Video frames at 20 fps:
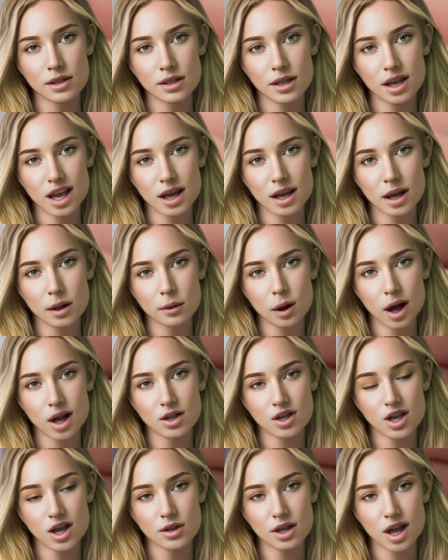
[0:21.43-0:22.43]
The NE
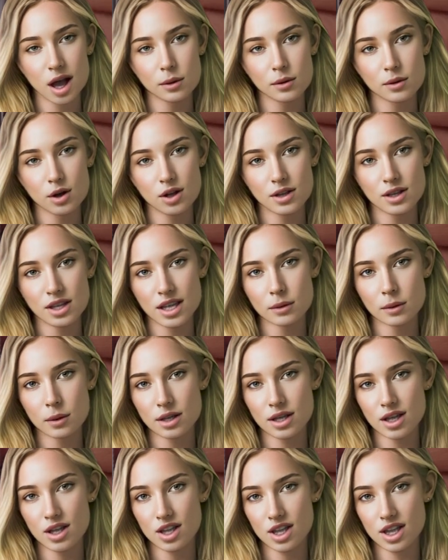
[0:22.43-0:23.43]
punch on the obverse is
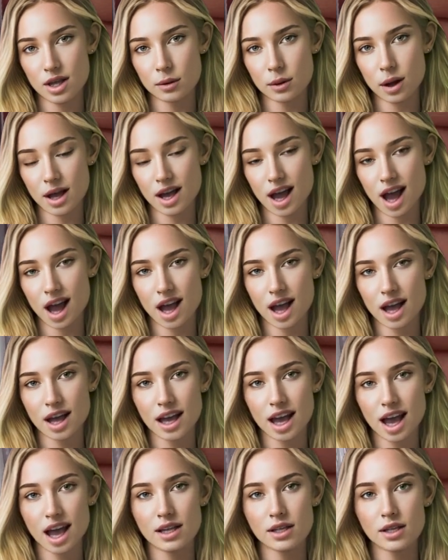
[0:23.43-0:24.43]
positioned a bit
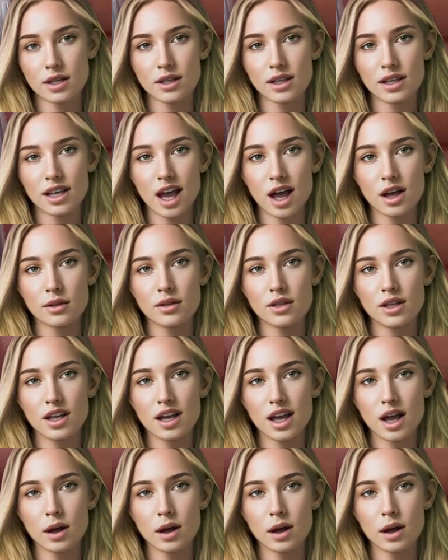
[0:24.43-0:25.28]
high and to the left,